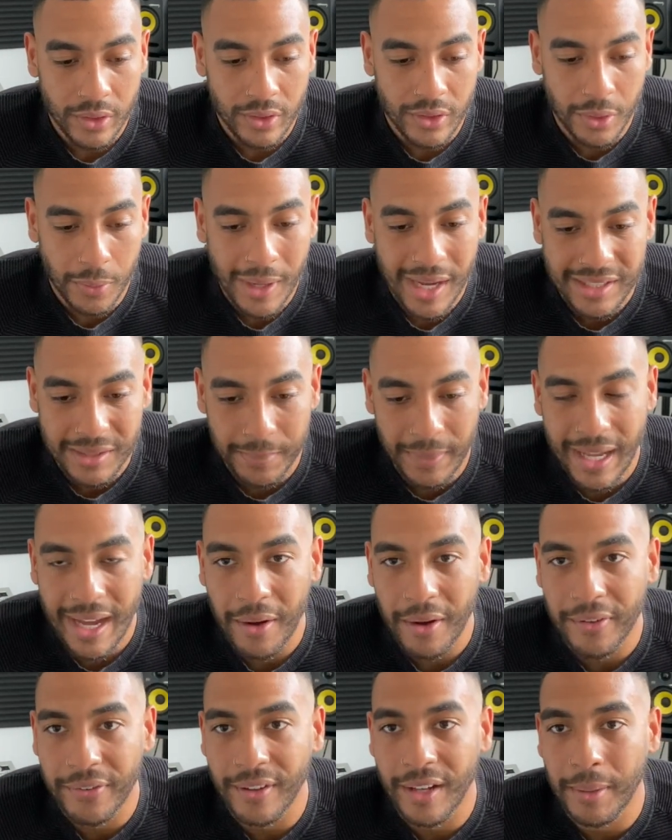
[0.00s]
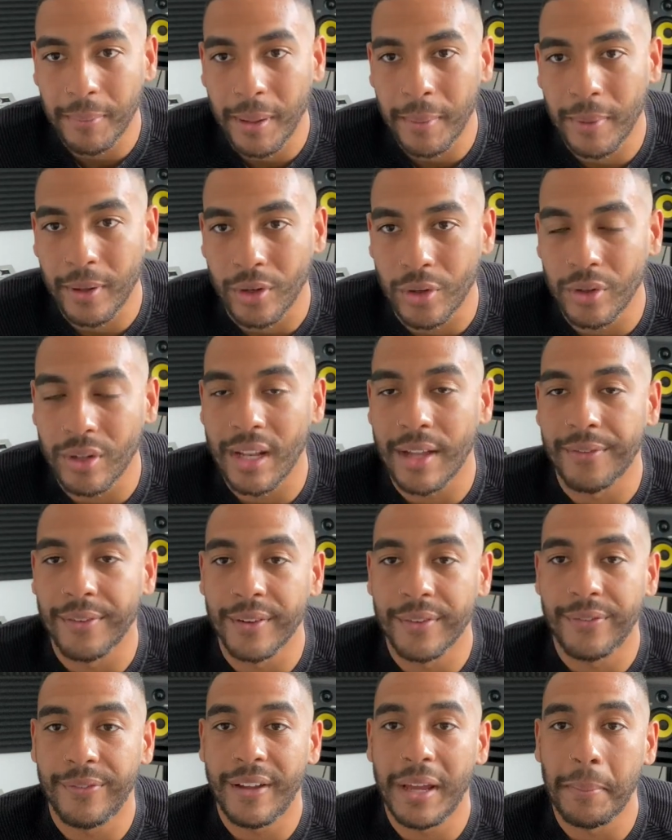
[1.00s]
To ask me how I feel about my current level
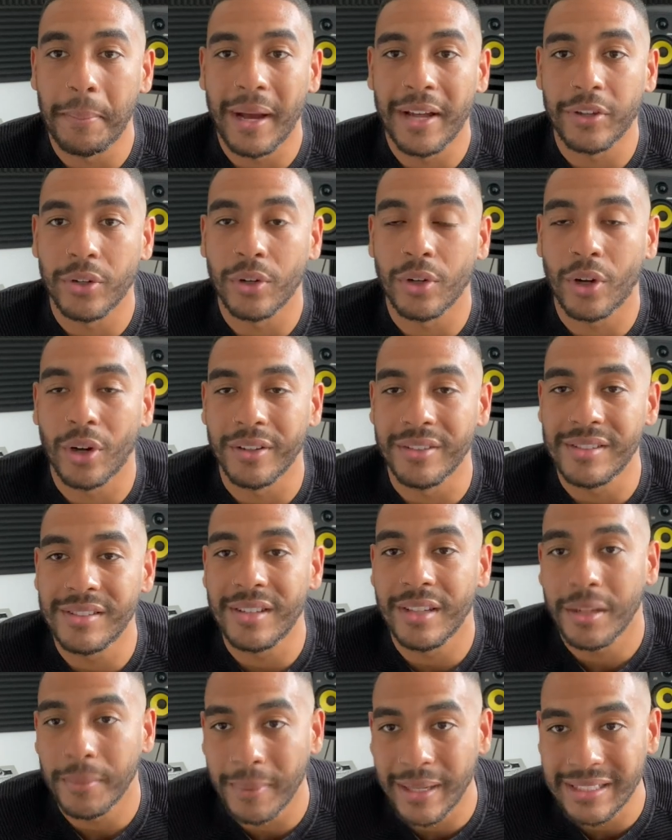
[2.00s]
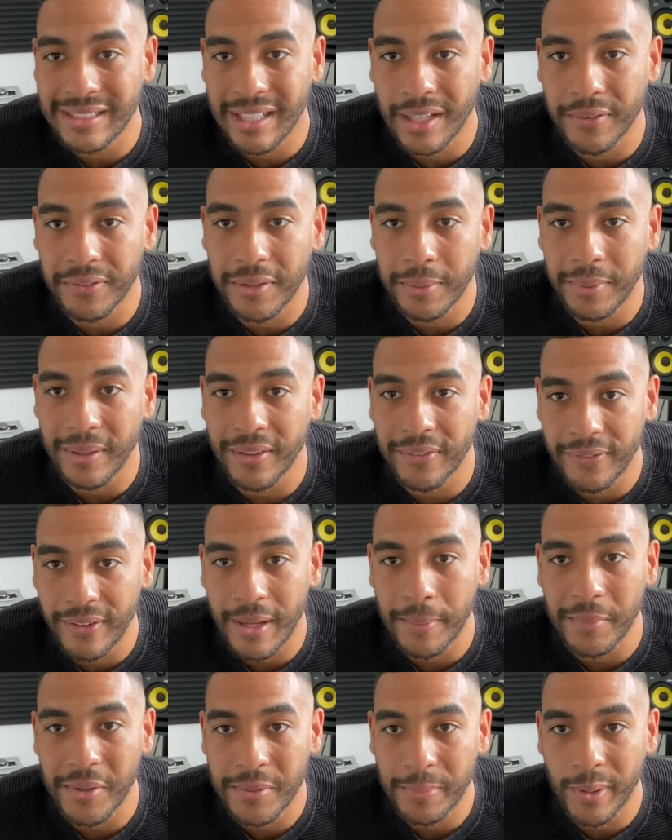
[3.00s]
of fame, I don't consider myself to be a
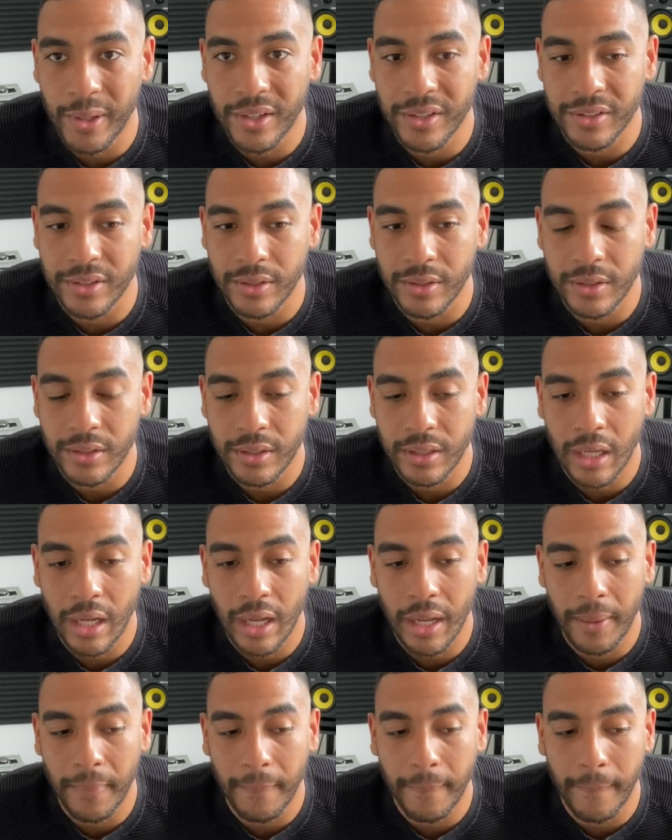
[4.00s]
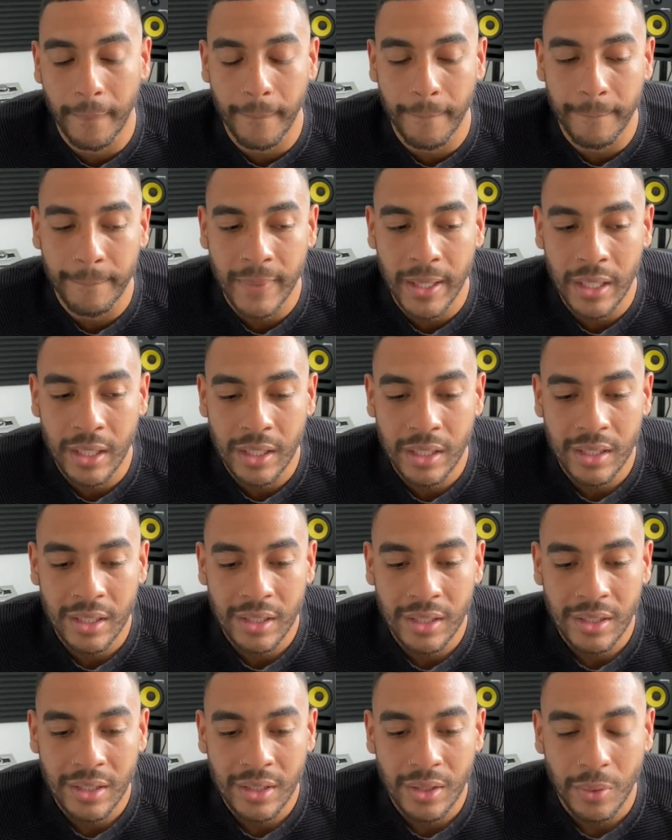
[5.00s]
famous person. Um,
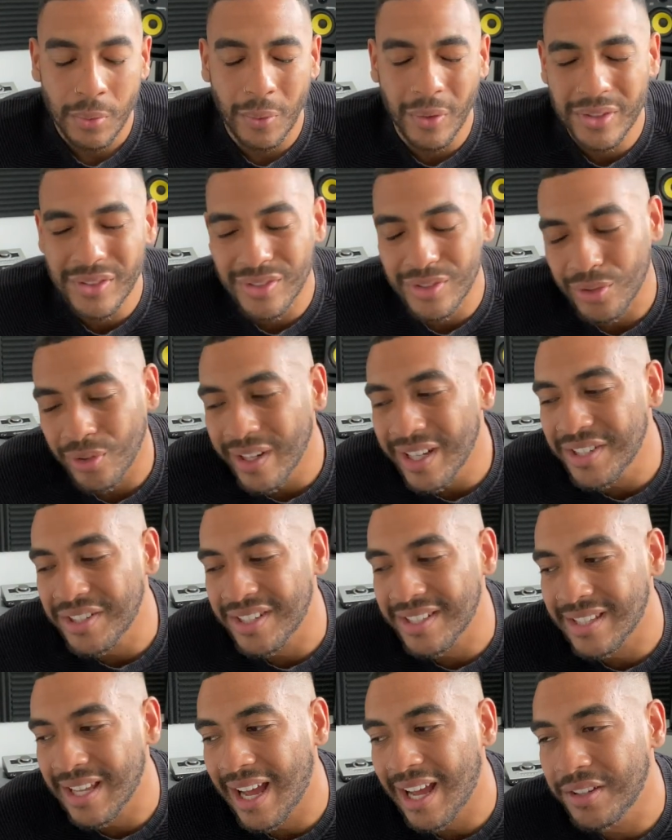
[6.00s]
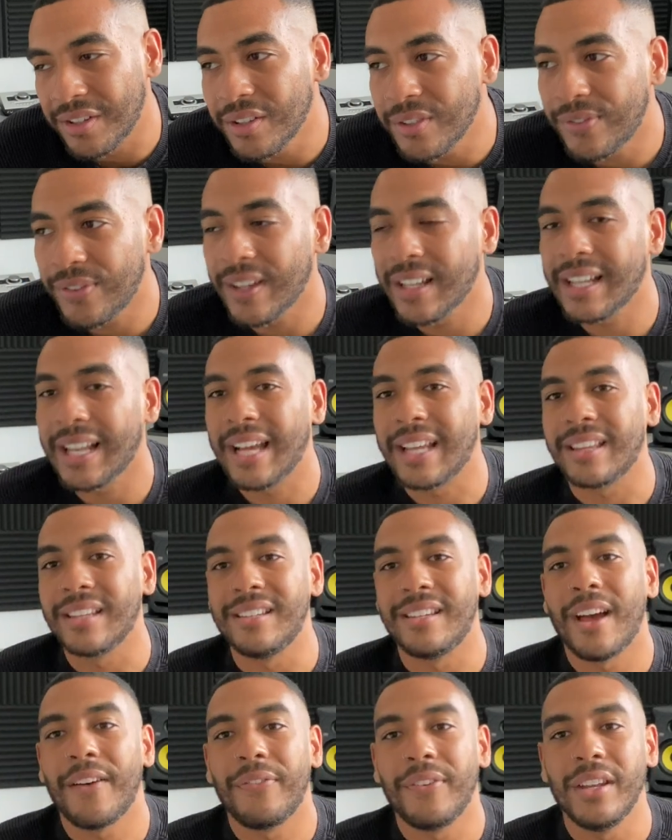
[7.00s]
what's strange is that I do feel like the
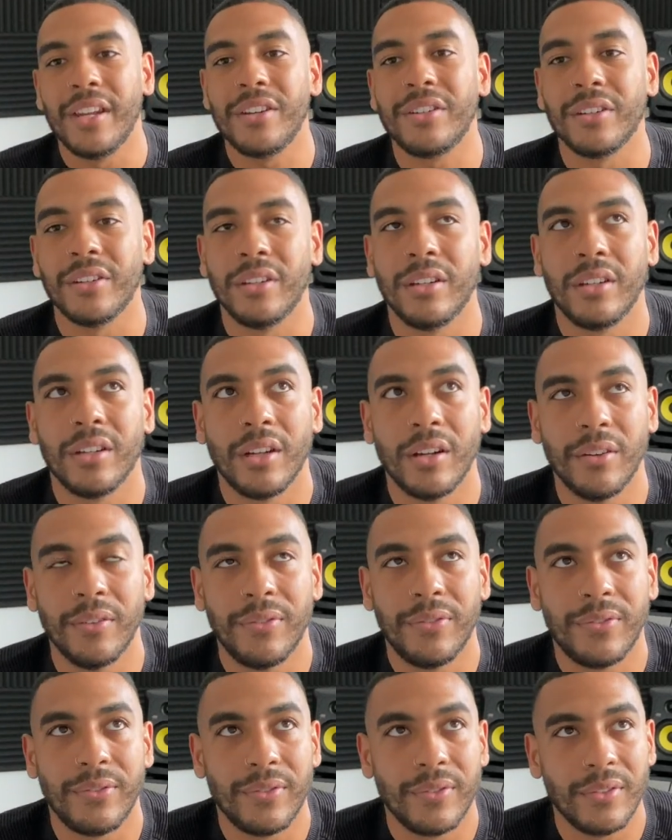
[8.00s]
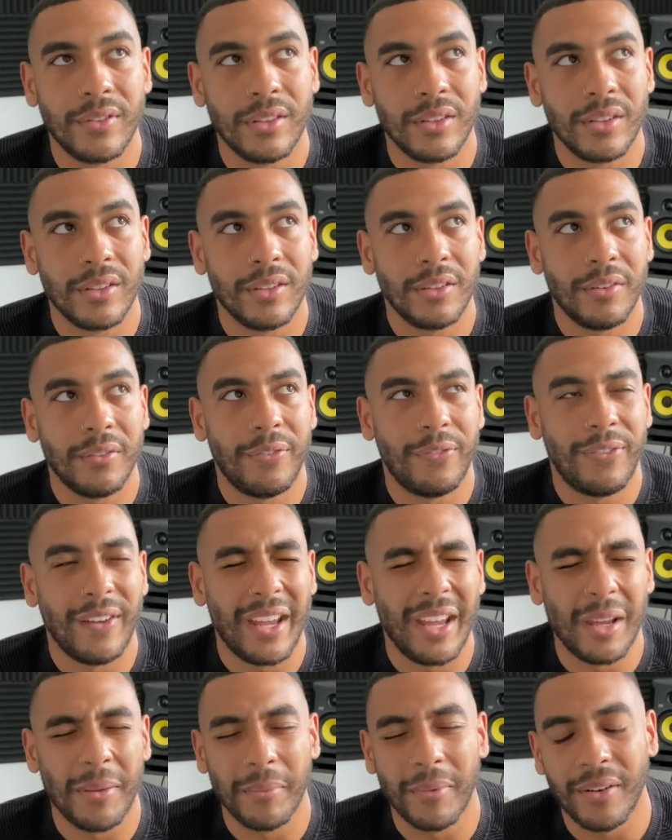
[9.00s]
definition of
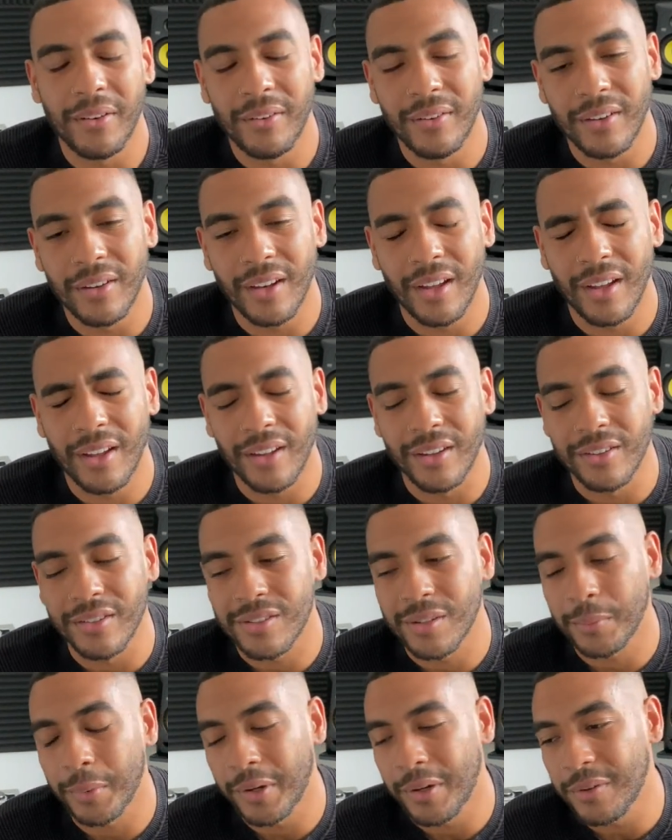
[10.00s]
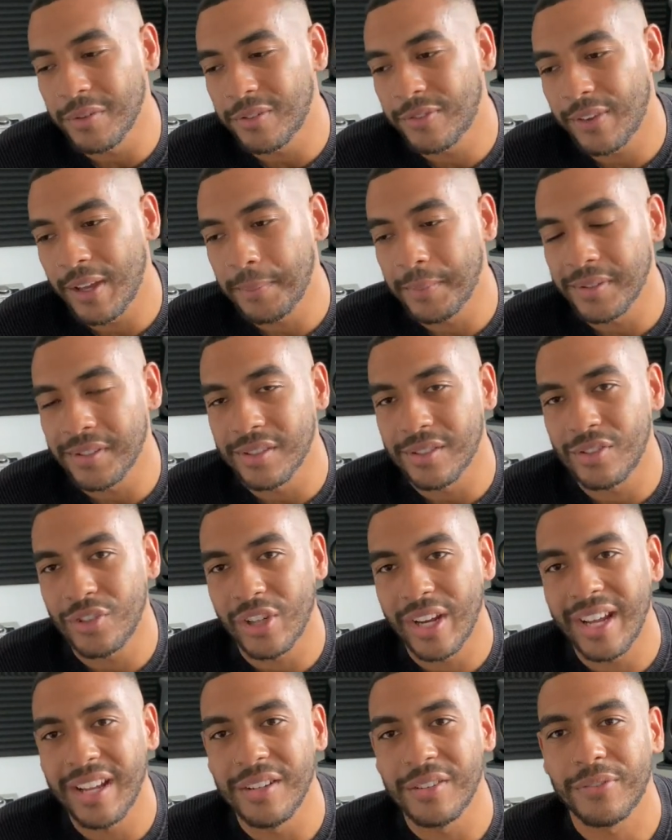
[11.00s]
fame and, and someone who's famous has
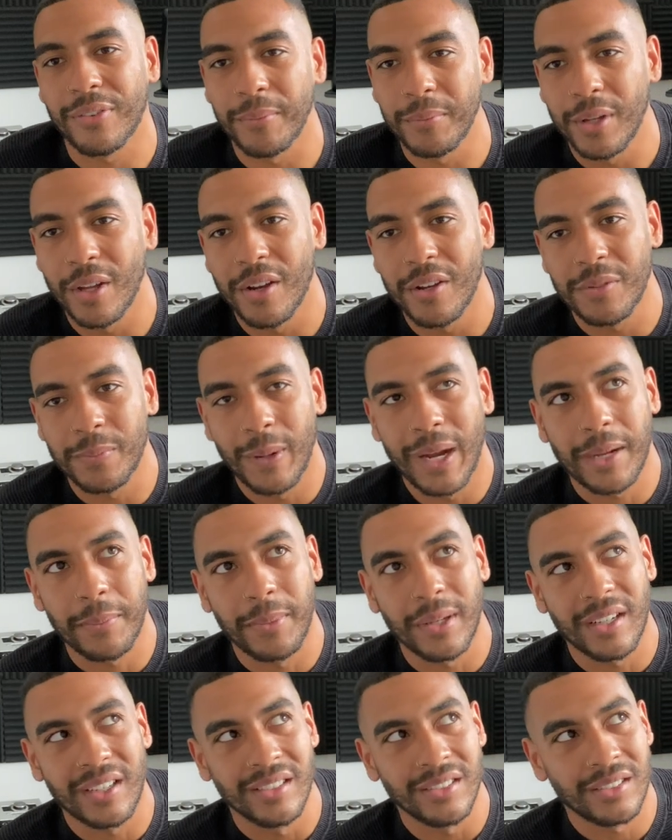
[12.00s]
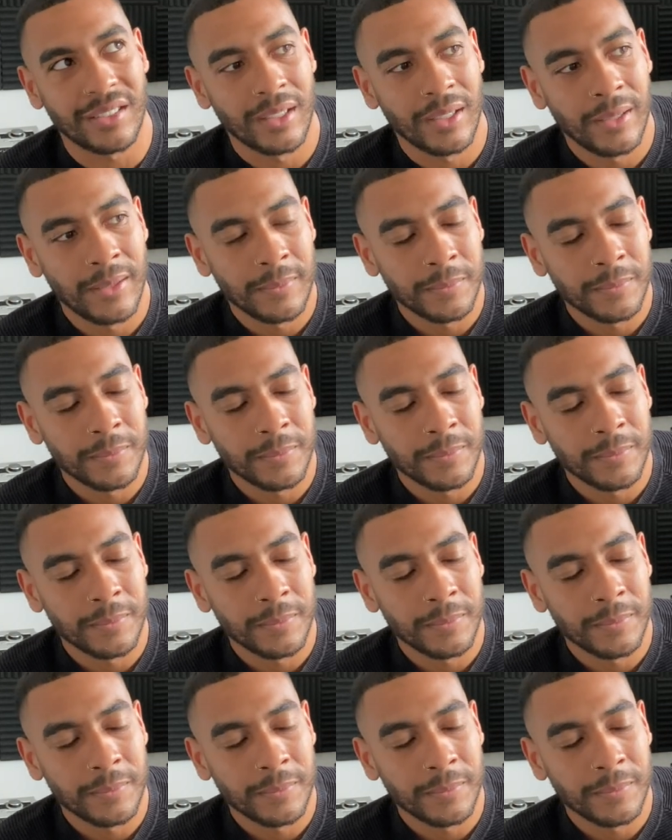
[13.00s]
changed from years back, because